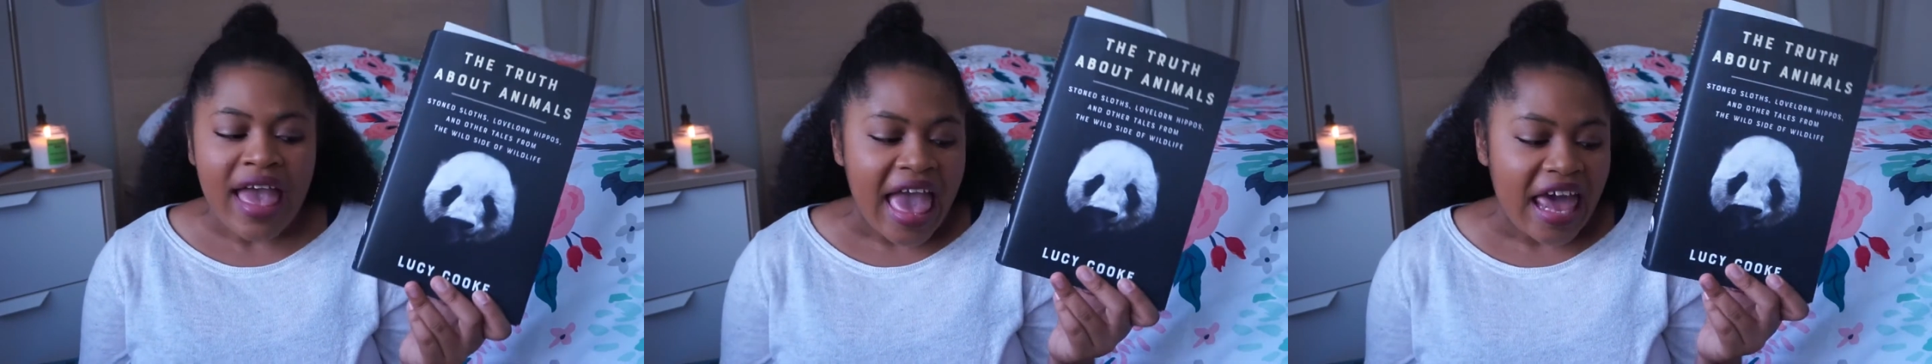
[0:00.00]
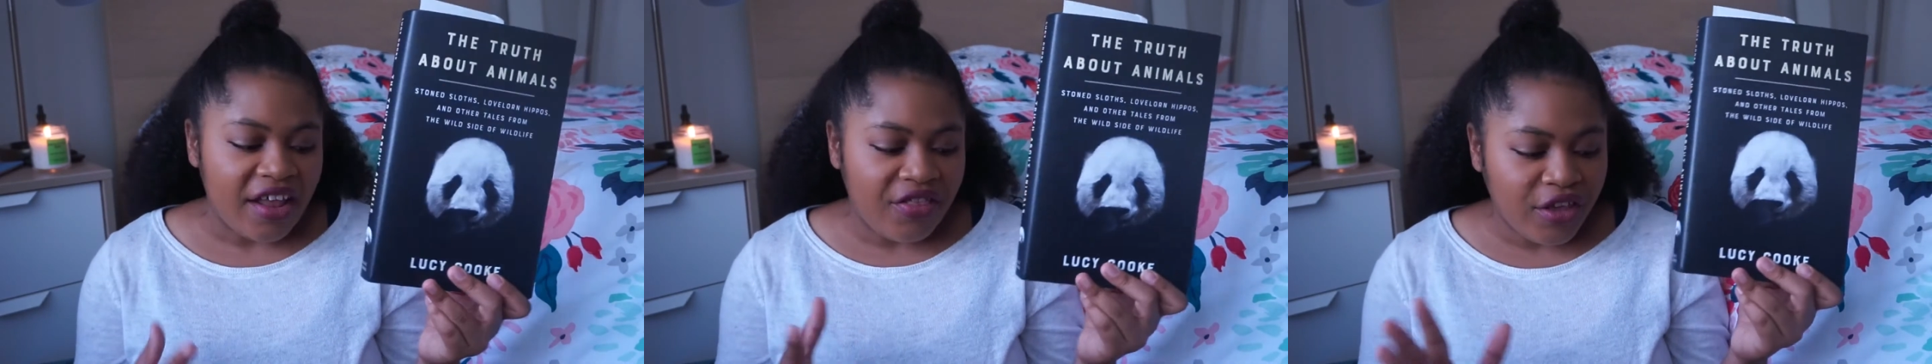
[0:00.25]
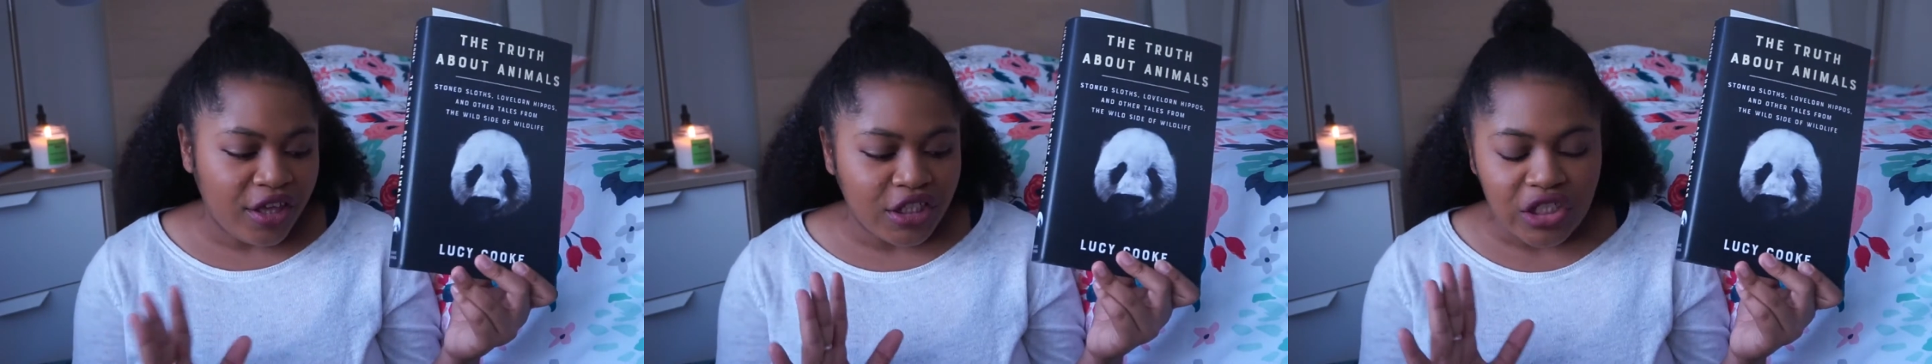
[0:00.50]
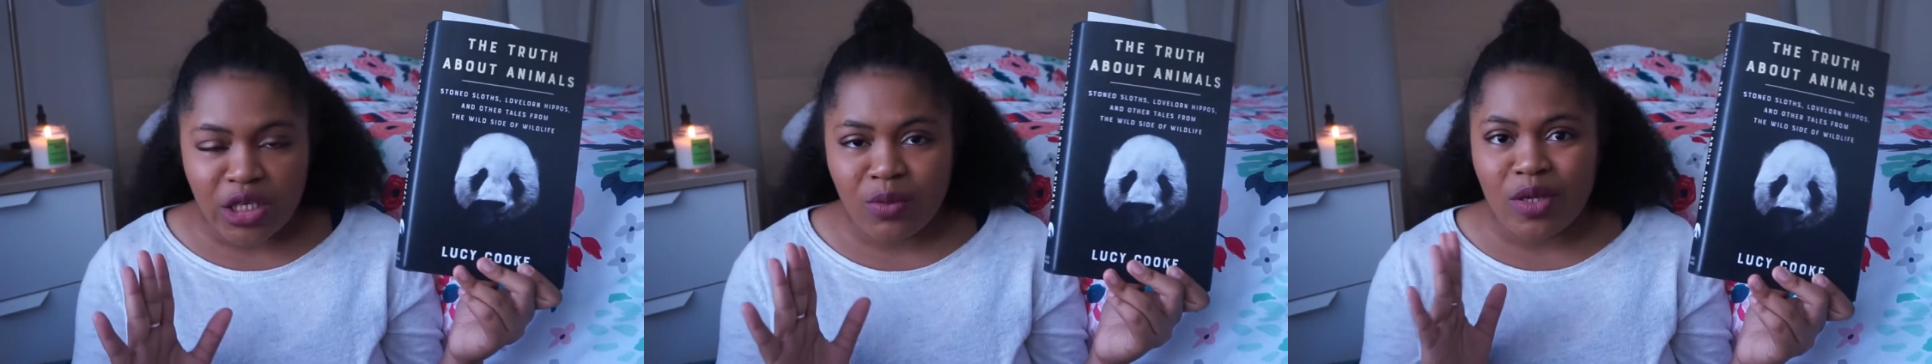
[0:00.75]
and I think it's
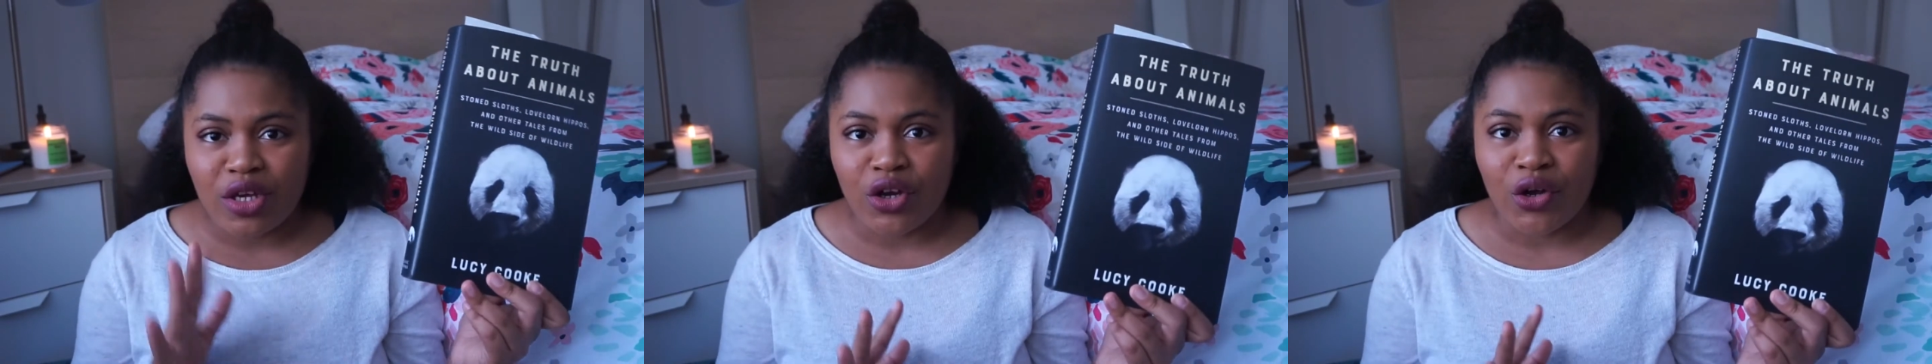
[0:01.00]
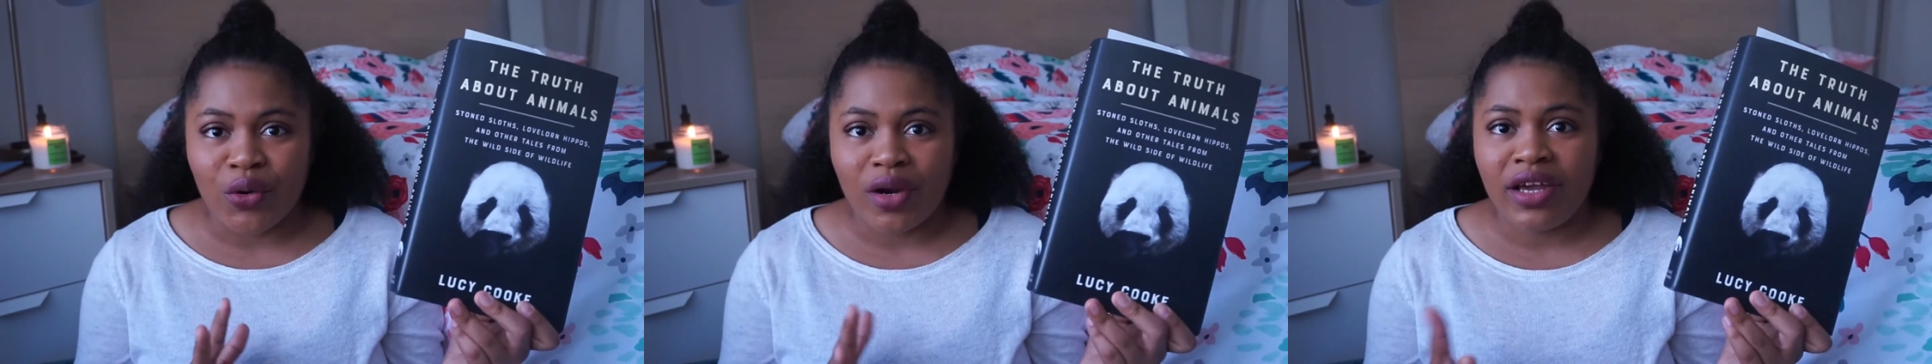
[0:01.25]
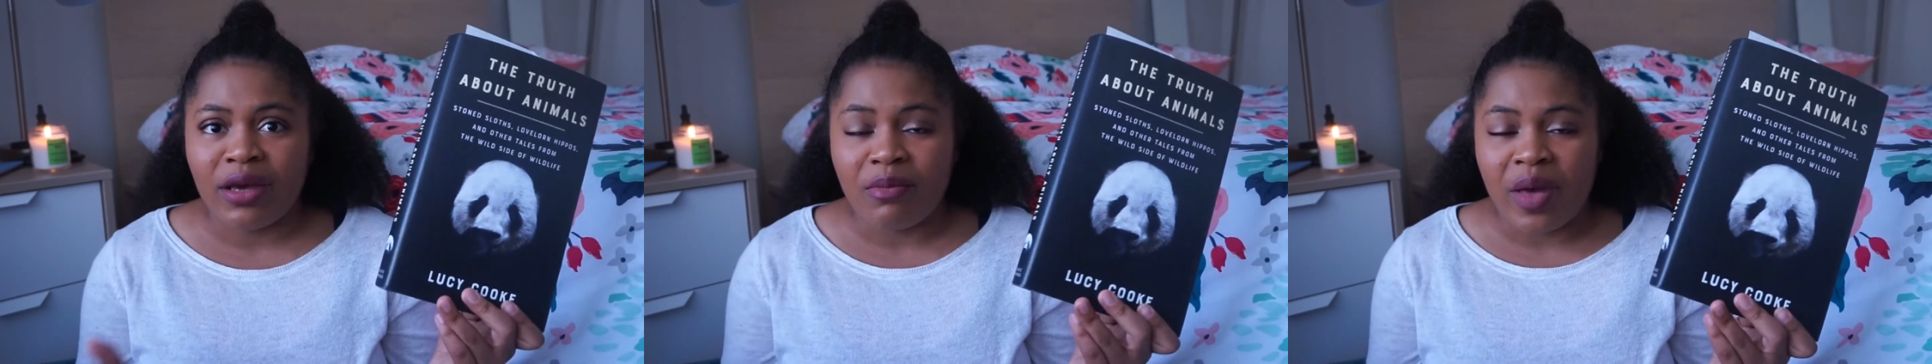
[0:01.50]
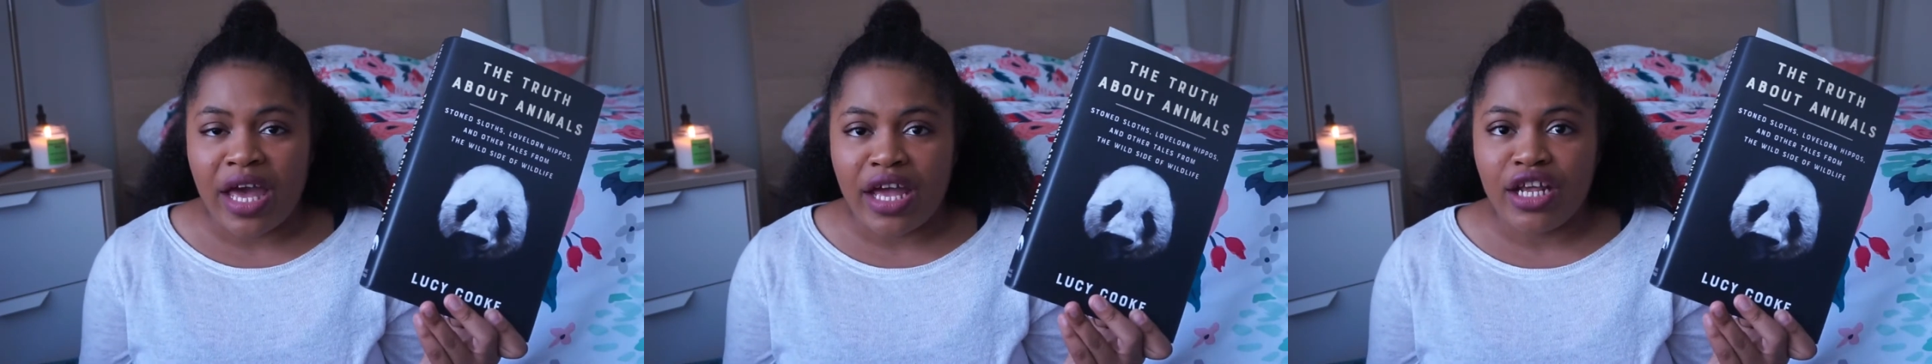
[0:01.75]
going to be a great
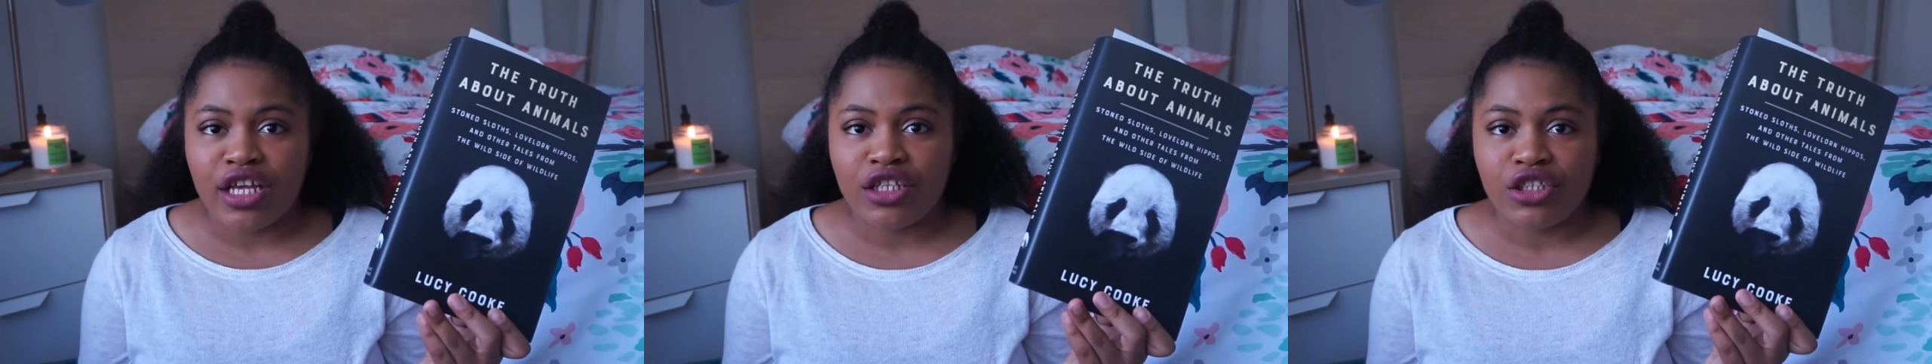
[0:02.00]
companion